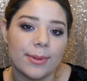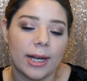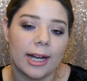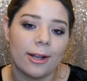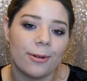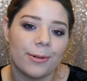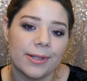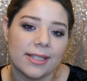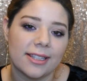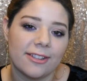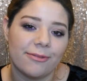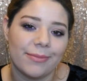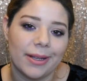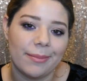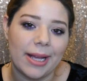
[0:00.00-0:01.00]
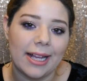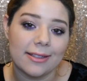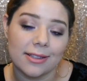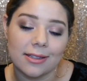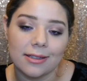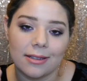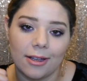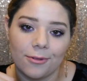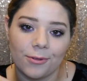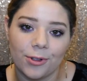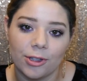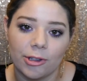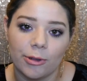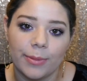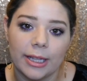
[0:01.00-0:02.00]
but I always leave my masks on for
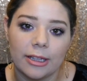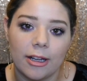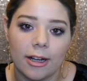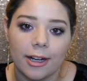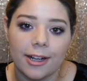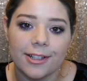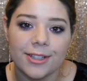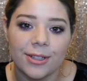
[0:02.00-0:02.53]
a little bit longer,